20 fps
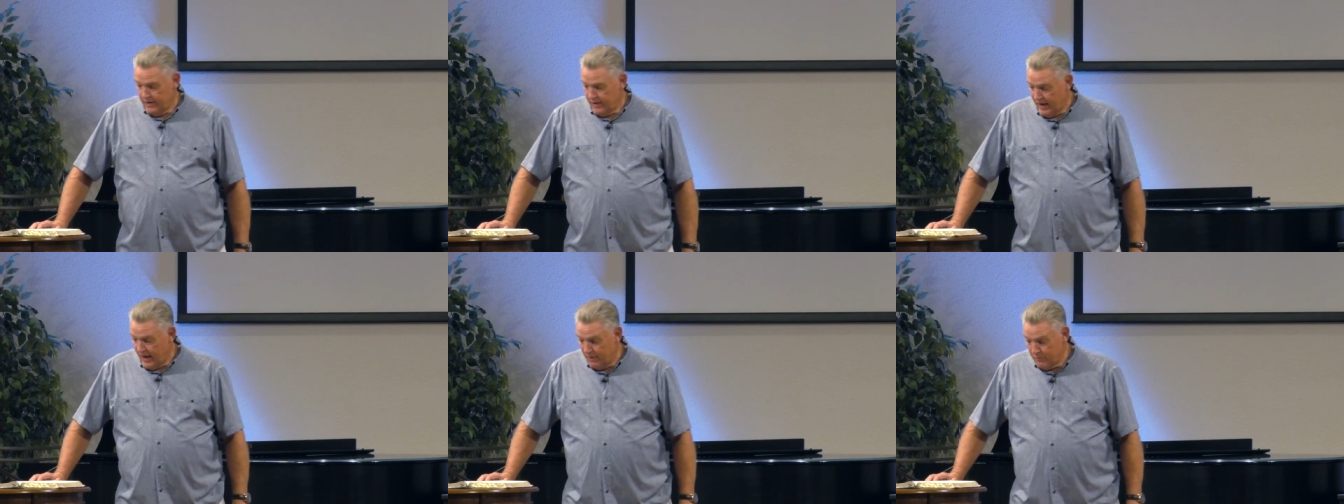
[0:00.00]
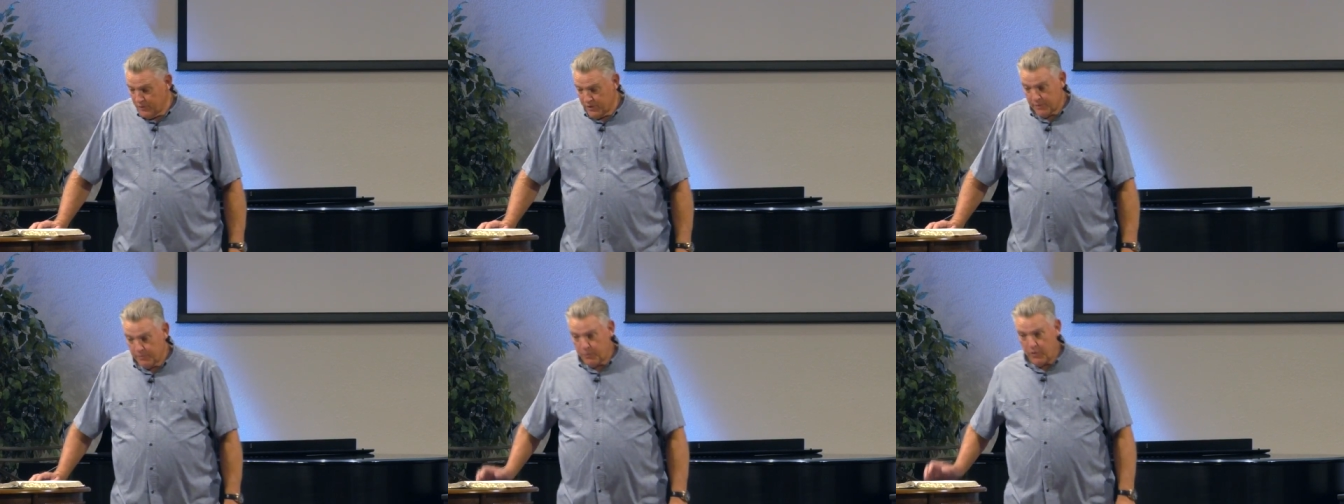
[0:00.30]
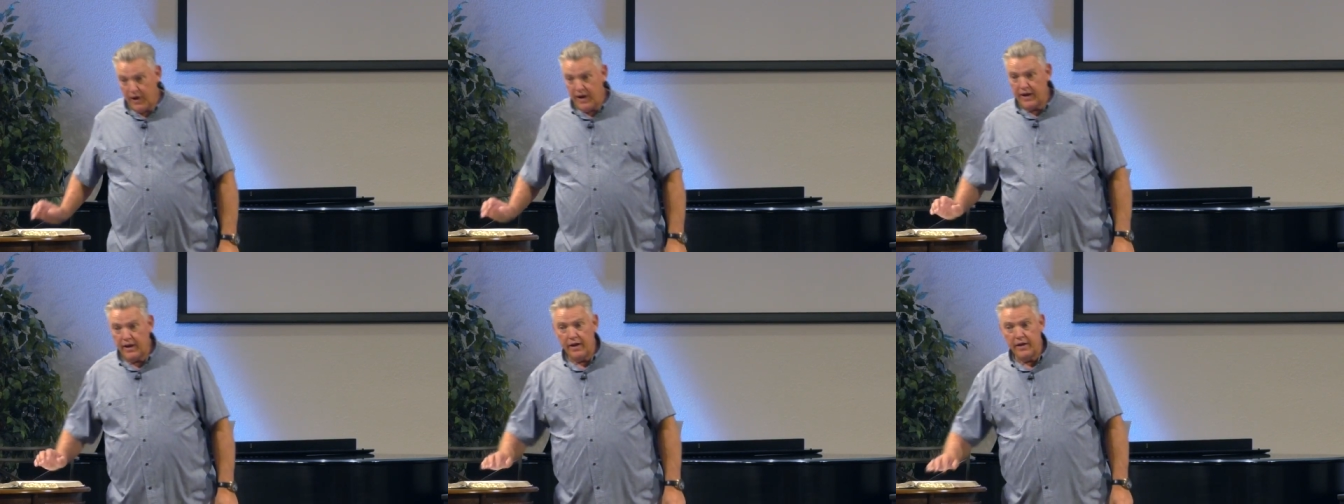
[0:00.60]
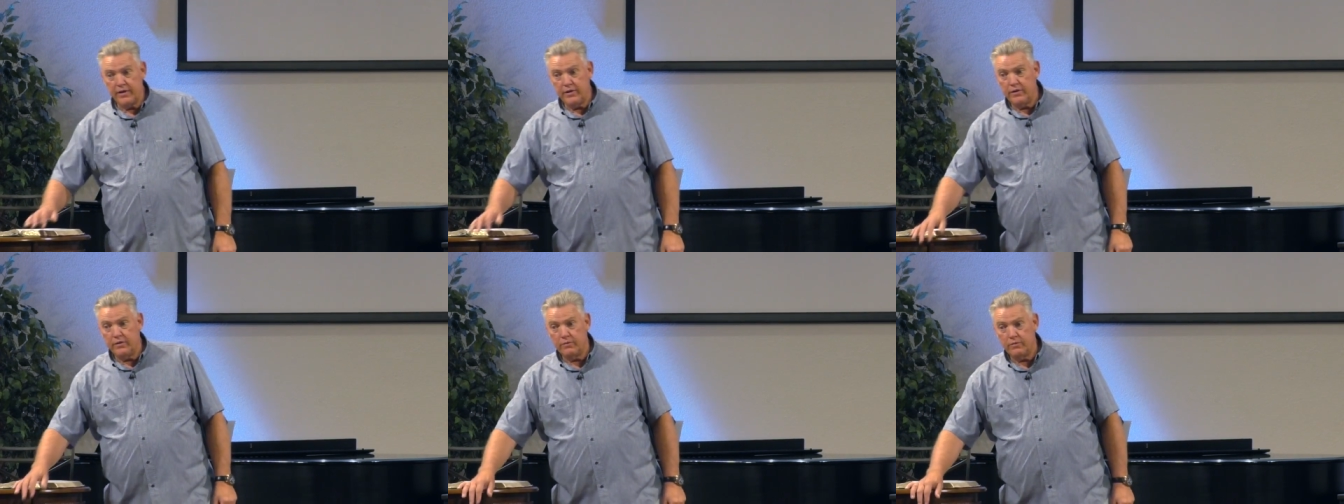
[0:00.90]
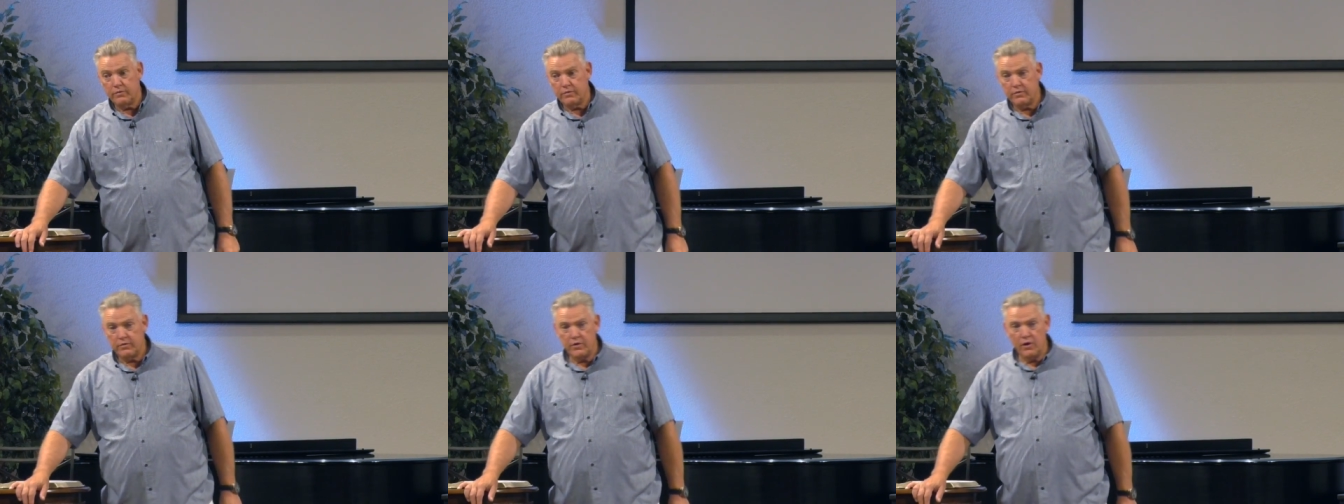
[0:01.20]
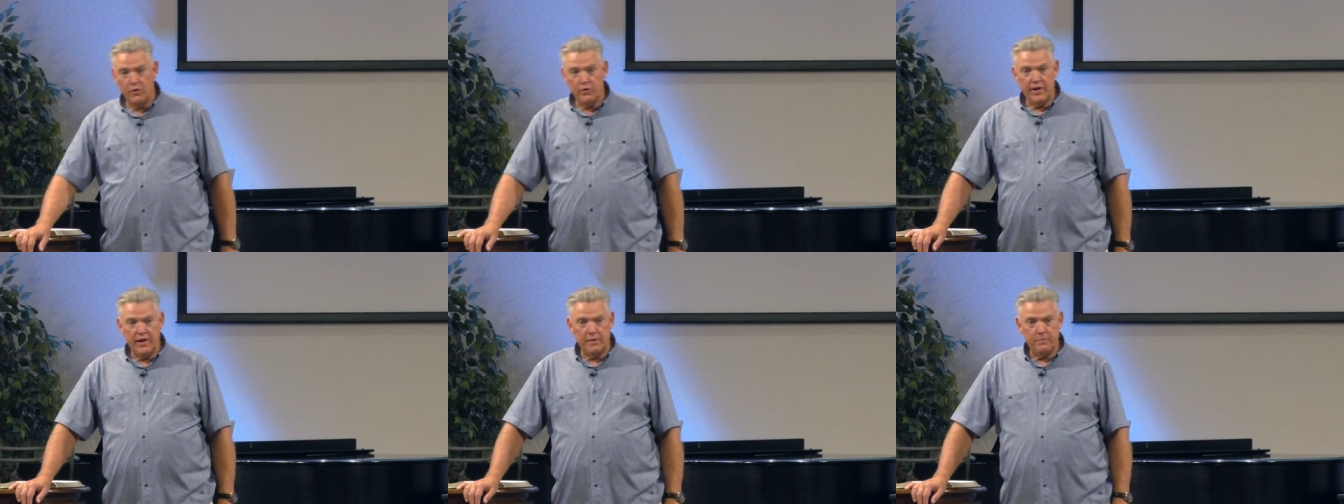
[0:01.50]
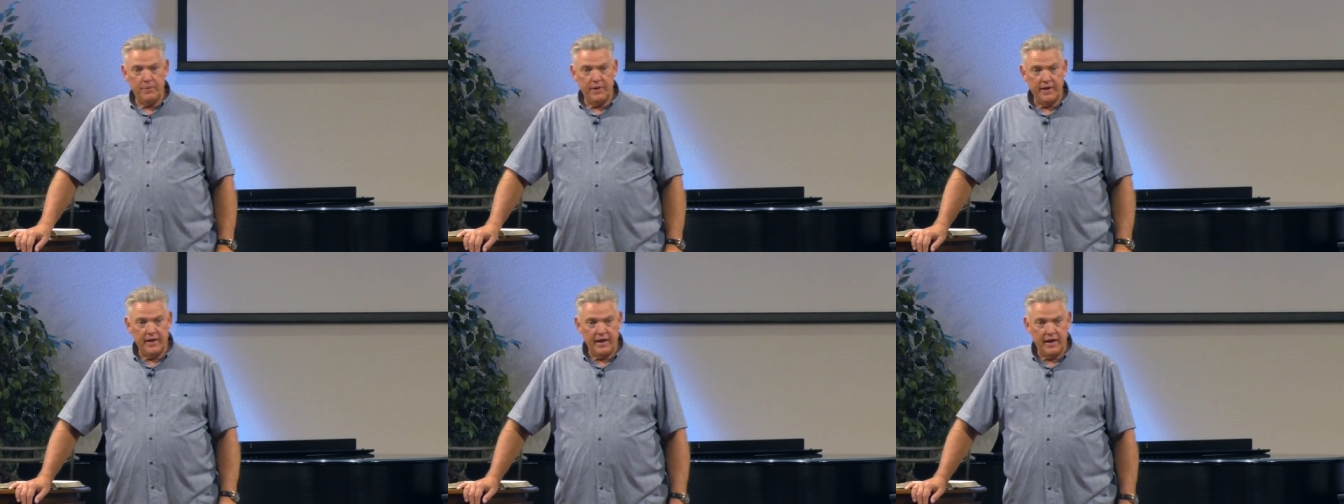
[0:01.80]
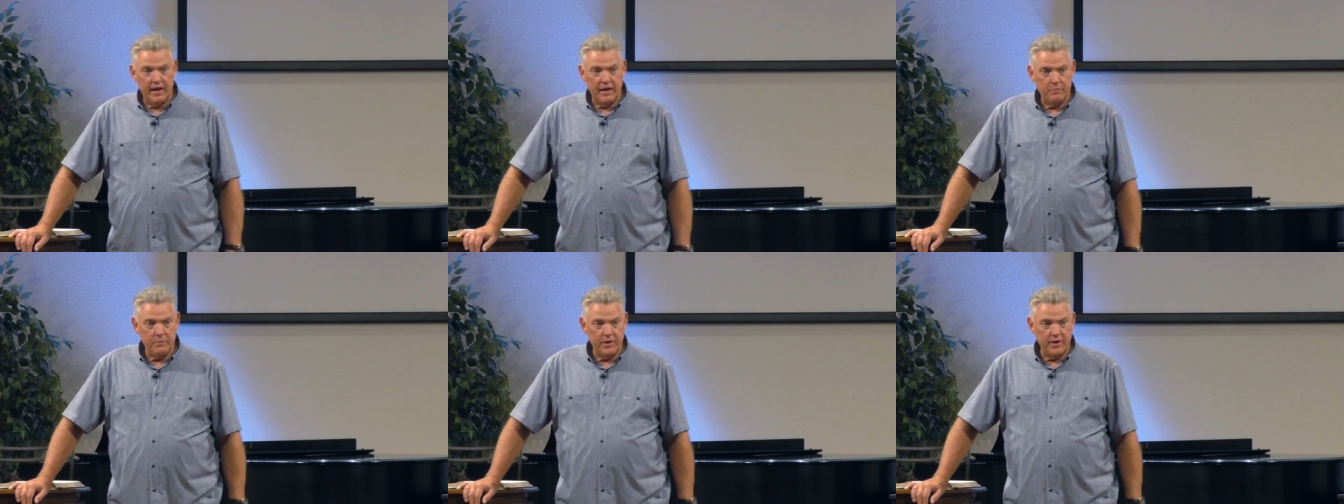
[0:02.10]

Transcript: I'm going to brag on you. Don't get a big head